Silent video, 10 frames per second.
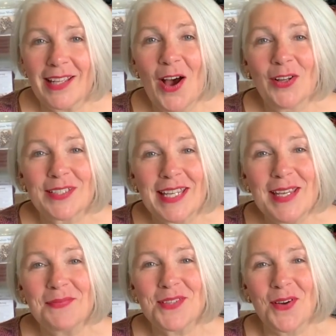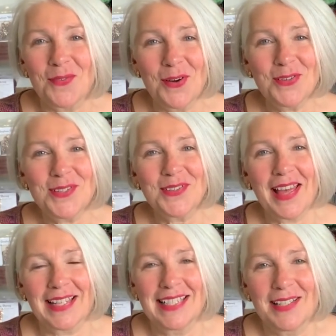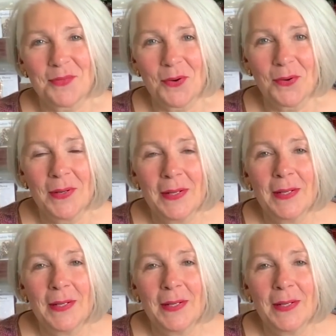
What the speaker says: can't keep, so I won't do that anymore.